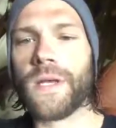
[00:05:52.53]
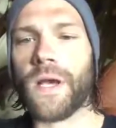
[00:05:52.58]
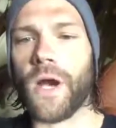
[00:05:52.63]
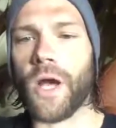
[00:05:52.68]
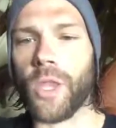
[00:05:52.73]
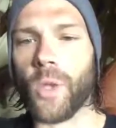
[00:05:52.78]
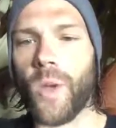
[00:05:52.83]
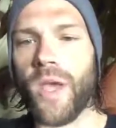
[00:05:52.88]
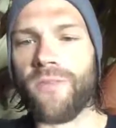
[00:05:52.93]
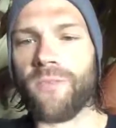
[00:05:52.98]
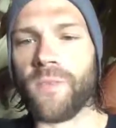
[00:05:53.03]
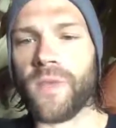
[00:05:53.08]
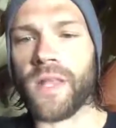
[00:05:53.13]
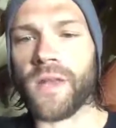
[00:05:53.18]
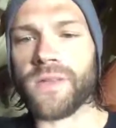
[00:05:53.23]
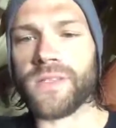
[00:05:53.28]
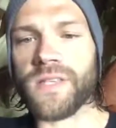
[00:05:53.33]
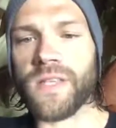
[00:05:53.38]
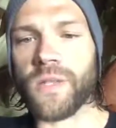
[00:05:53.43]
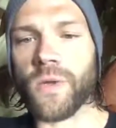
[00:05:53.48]
All the way from
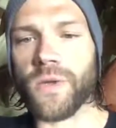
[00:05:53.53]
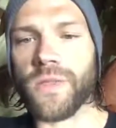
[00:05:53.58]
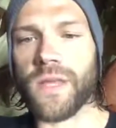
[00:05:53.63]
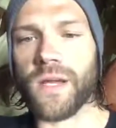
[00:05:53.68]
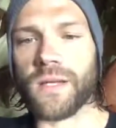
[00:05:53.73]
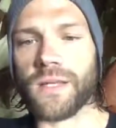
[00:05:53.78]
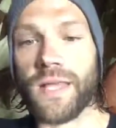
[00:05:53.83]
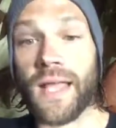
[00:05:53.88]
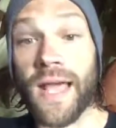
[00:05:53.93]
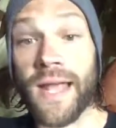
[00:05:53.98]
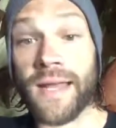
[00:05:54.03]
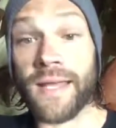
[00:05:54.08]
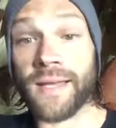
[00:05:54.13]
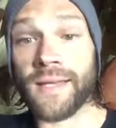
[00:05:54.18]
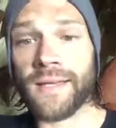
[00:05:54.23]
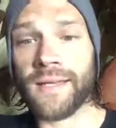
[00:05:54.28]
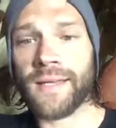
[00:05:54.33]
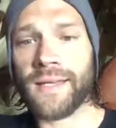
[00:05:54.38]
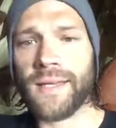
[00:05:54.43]
Henderson, North Carolina.